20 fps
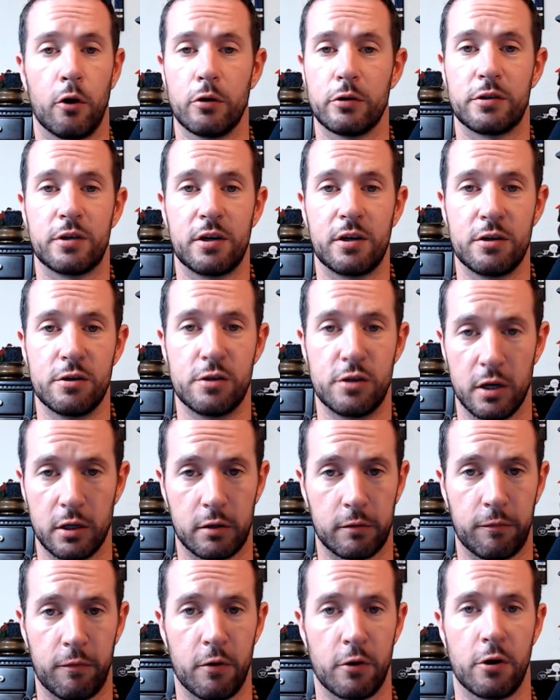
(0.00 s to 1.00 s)
Cursing
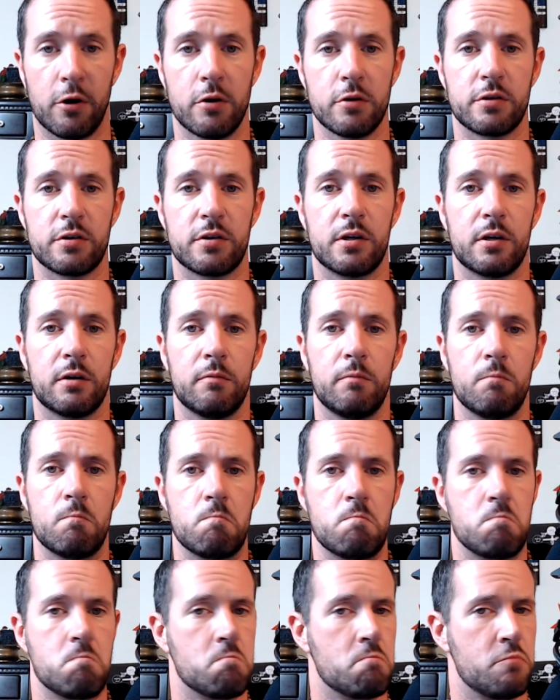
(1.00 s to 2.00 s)
just for
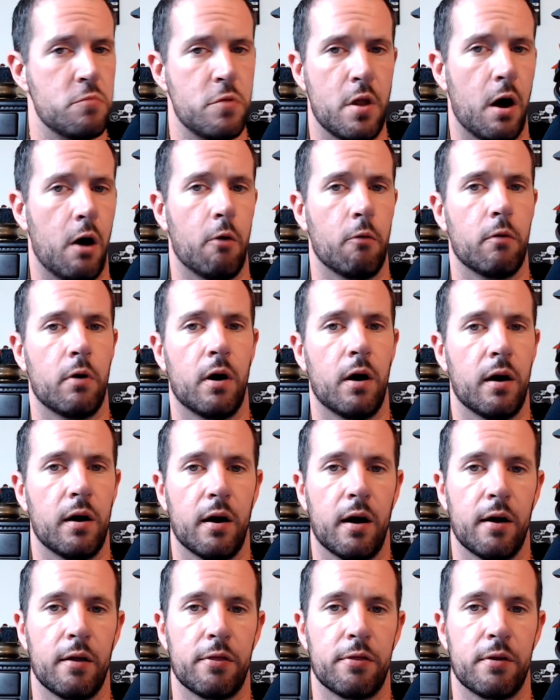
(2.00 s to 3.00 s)
cursing? No,
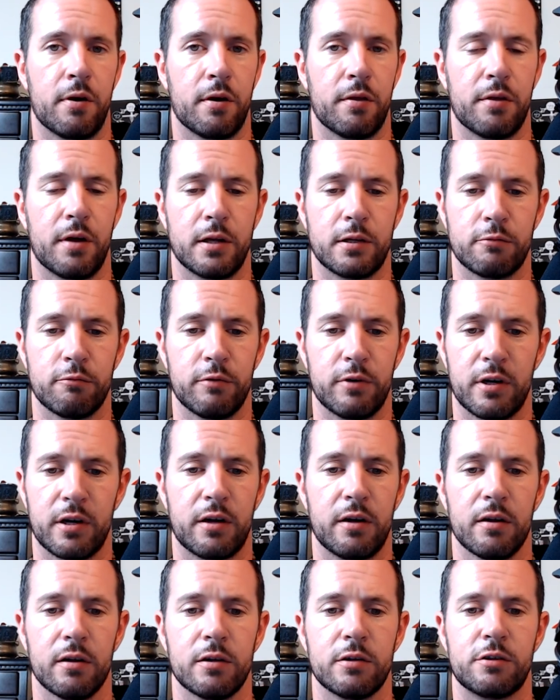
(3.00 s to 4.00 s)
I think that's
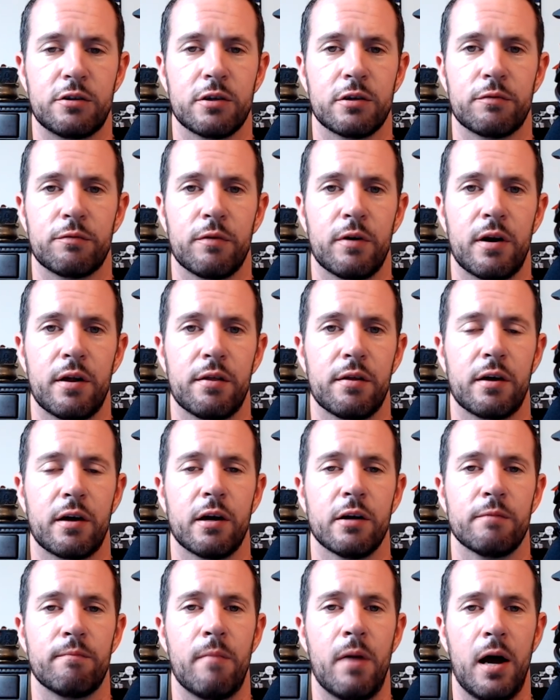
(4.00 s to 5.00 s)
ridiculous, just for
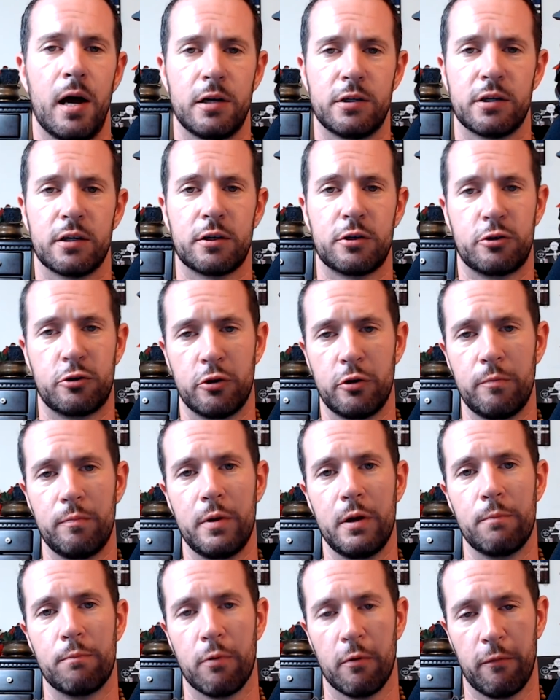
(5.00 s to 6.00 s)
anything else. Magic
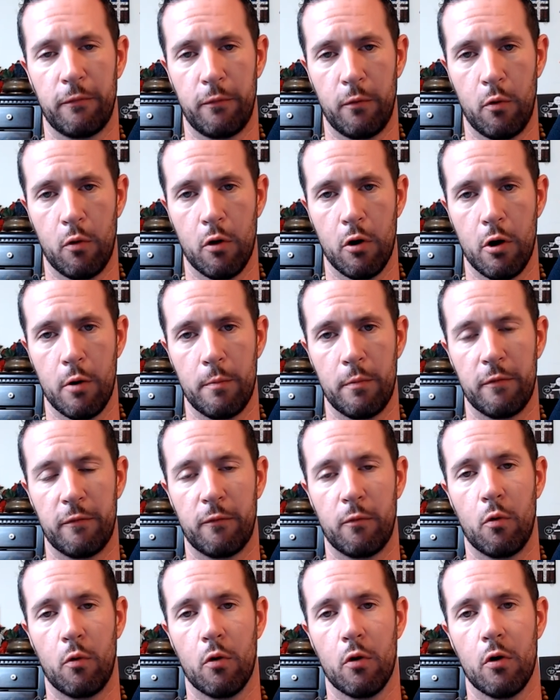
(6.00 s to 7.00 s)
should be
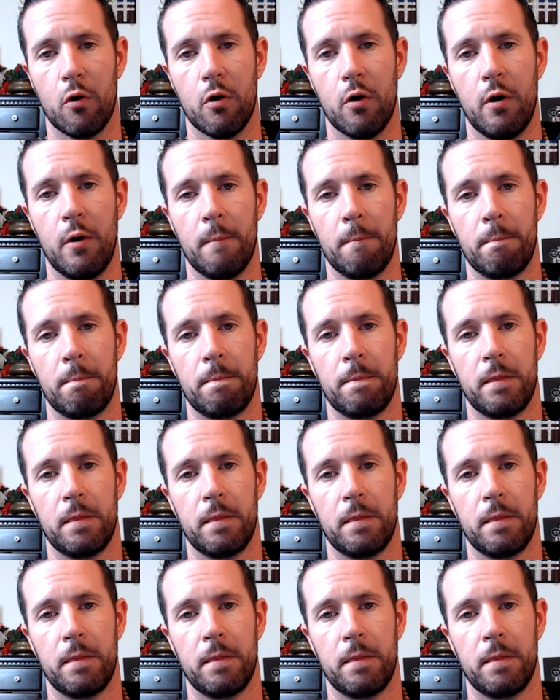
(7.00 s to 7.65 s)
performed for,